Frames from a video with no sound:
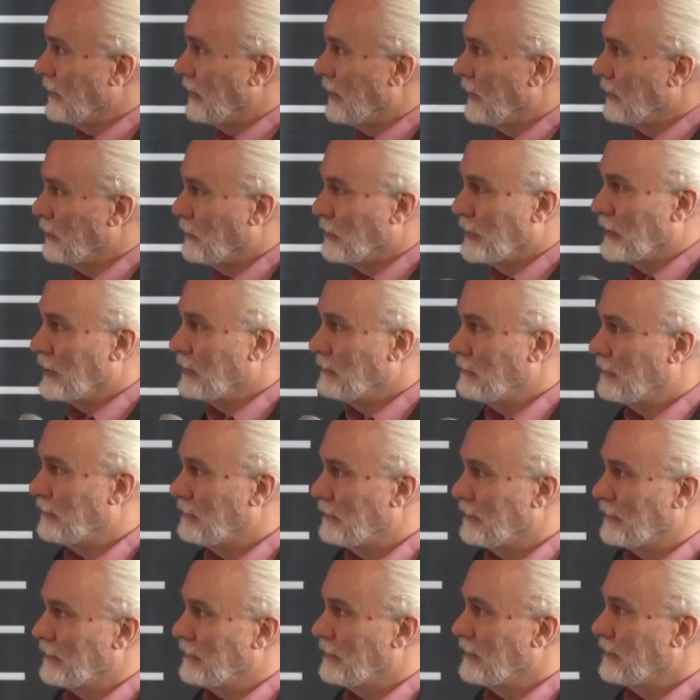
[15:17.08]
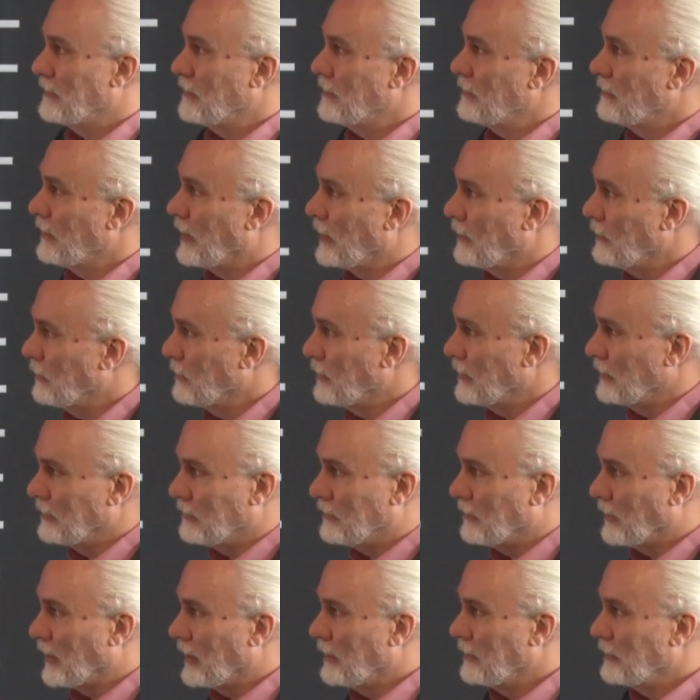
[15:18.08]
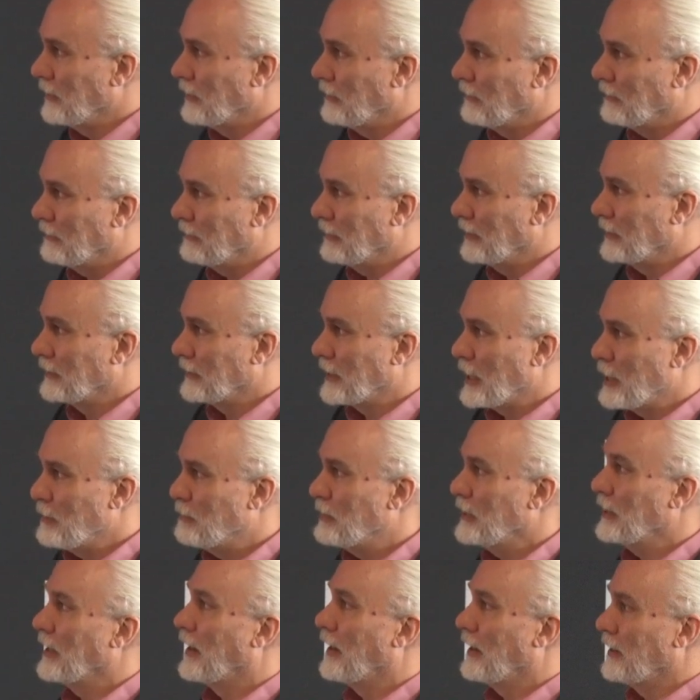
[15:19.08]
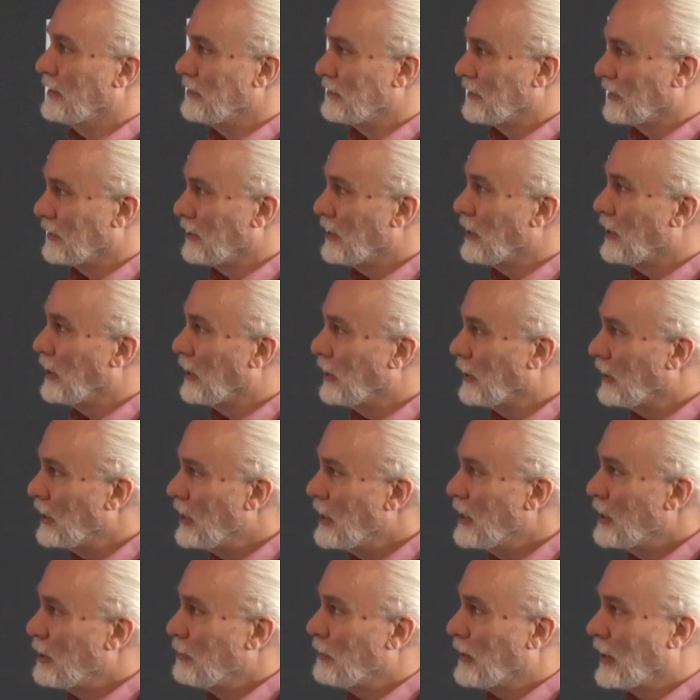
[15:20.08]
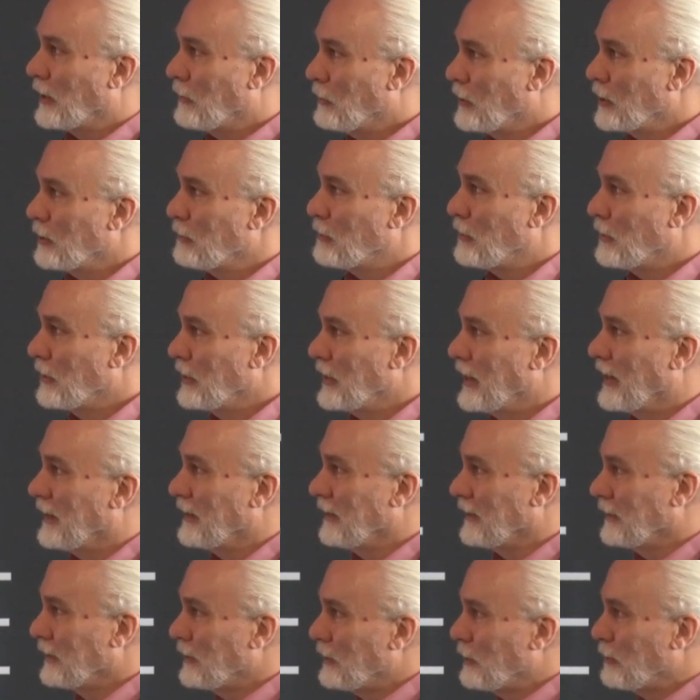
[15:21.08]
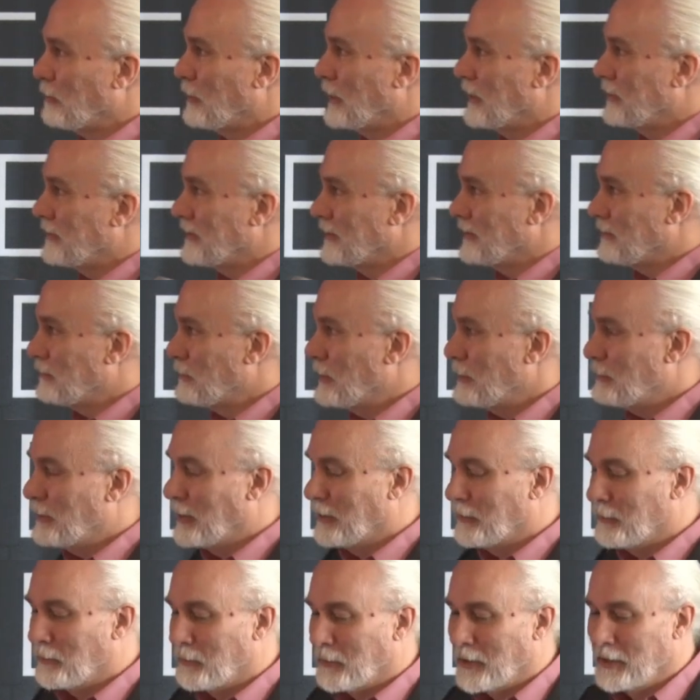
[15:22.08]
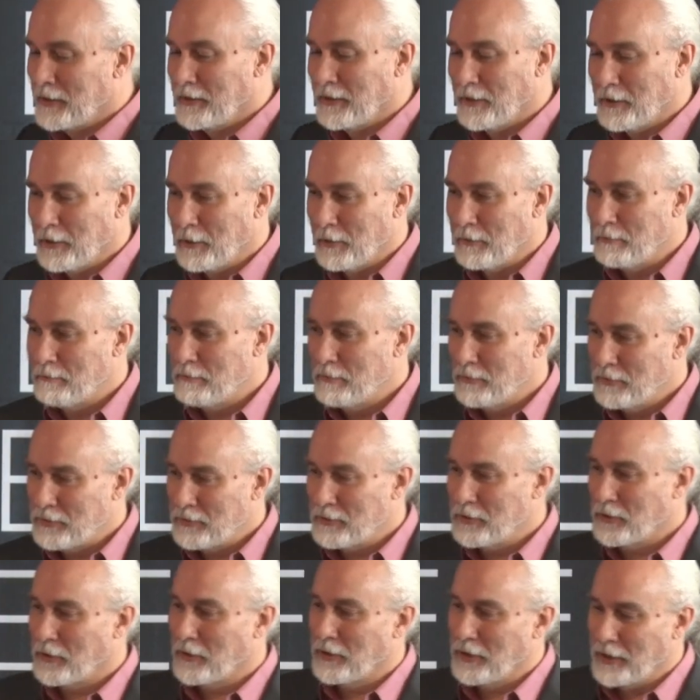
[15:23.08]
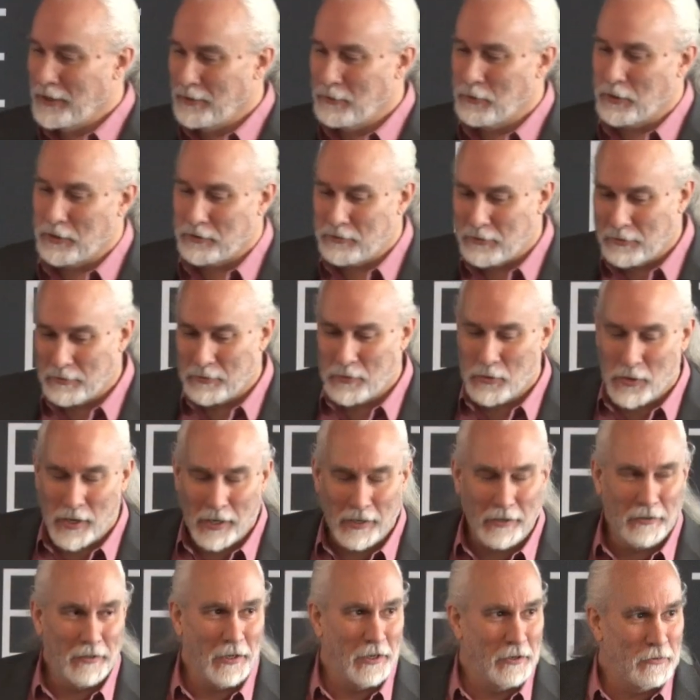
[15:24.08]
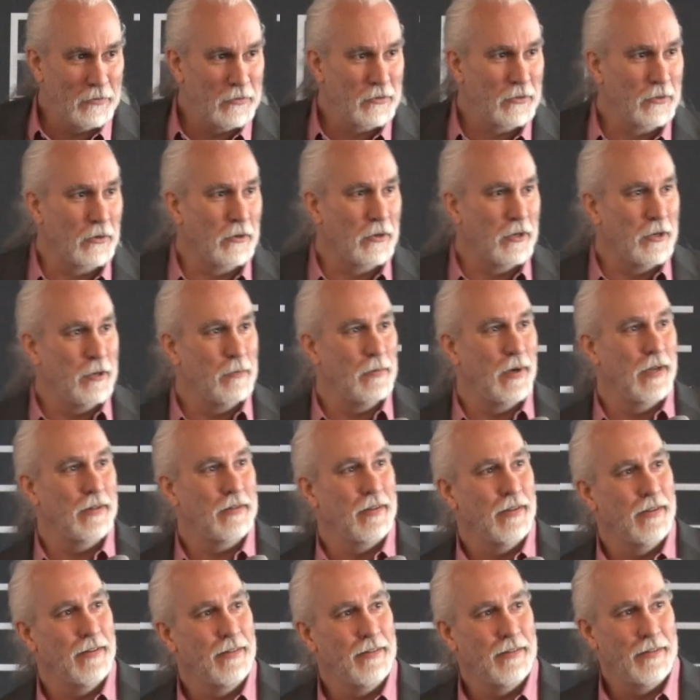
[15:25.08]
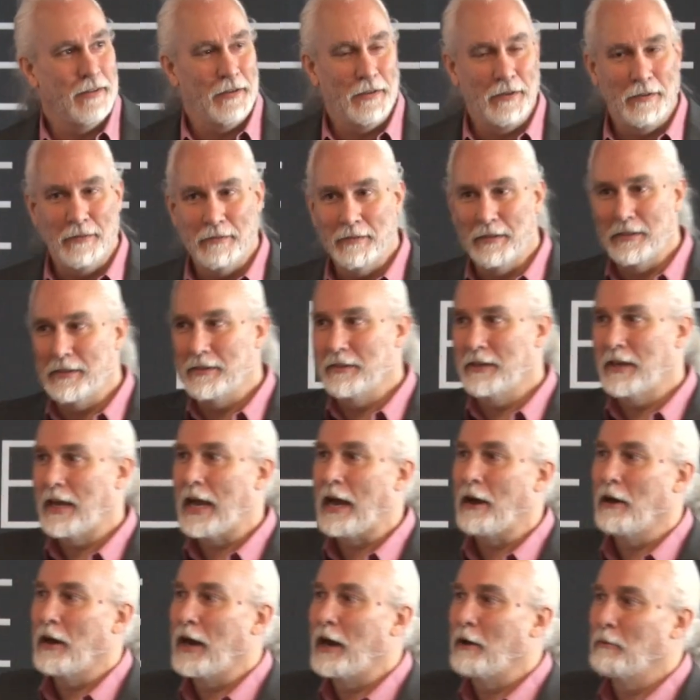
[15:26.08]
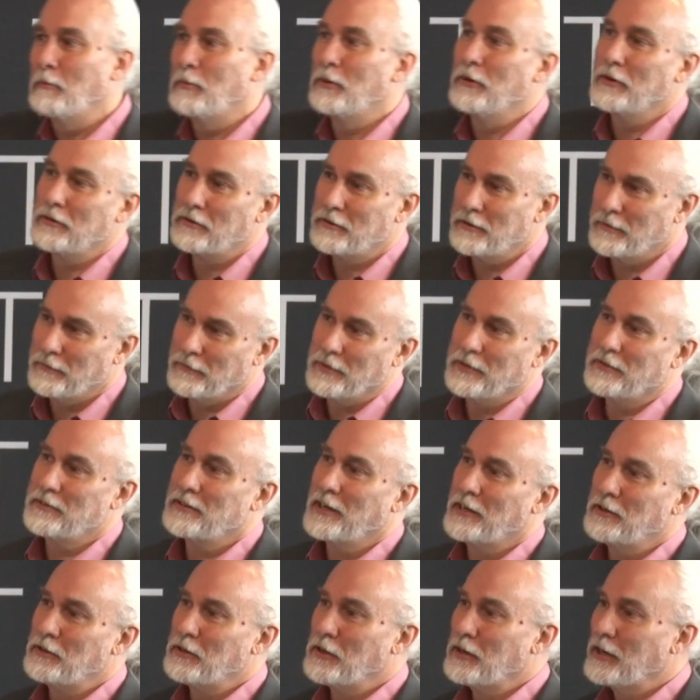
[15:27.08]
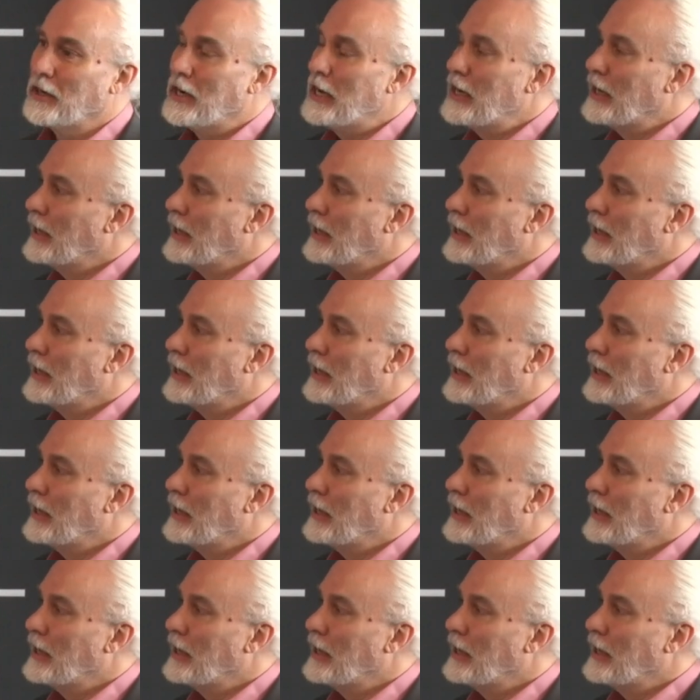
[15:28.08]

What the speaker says: don't want to drown you in KPIs at all, but I want to point out a little bit, just maybe one little story, one sort of quantitative story about the outputs of the center.